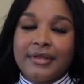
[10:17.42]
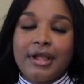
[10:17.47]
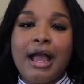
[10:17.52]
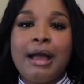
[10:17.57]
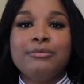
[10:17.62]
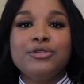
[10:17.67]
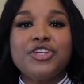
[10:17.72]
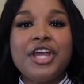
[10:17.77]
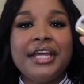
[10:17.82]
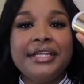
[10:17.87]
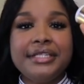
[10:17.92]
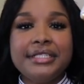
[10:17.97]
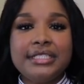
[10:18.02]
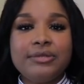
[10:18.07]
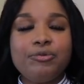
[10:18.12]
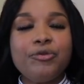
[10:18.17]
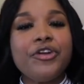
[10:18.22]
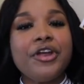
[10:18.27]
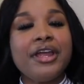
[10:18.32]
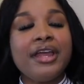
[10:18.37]
I'm trying to
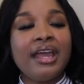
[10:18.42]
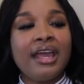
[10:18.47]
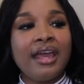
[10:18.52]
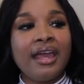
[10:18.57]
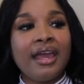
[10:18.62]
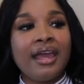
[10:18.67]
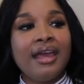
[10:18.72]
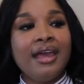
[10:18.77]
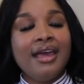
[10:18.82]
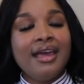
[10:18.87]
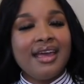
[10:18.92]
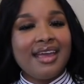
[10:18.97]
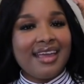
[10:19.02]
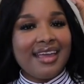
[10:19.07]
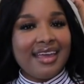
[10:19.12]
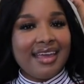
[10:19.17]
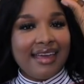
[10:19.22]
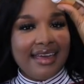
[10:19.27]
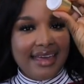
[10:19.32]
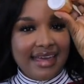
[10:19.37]
spray
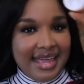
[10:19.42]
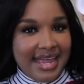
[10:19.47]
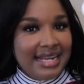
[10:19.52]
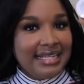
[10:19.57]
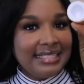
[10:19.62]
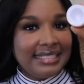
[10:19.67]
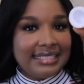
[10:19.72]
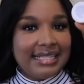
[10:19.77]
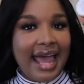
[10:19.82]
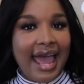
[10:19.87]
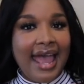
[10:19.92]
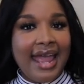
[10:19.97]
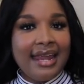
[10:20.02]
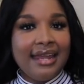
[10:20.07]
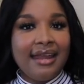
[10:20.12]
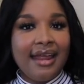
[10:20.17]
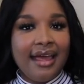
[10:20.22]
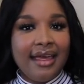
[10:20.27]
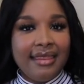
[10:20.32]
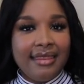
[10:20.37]

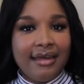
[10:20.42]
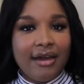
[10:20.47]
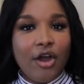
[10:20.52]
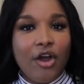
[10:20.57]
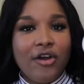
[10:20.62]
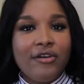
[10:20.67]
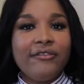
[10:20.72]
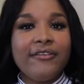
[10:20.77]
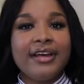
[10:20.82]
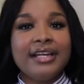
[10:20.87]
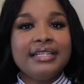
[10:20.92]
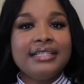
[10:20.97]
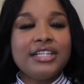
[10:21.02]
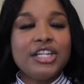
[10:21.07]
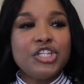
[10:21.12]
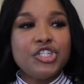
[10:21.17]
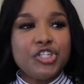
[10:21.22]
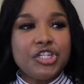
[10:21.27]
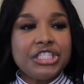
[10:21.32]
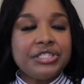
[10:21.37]
inside the covers
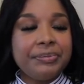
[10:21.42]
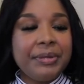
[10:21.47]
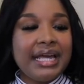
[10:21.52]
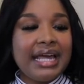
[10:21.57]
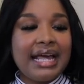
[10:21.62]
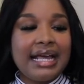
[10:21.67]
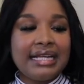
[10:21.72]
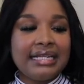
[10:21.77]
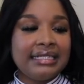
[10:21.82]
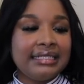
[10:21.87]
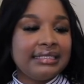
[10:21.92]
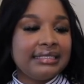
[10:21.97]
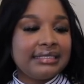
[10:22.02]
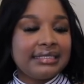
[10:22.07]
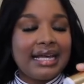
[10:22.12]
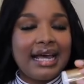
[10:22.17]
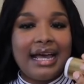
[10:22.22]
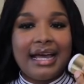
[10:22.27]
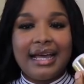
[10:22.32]
just because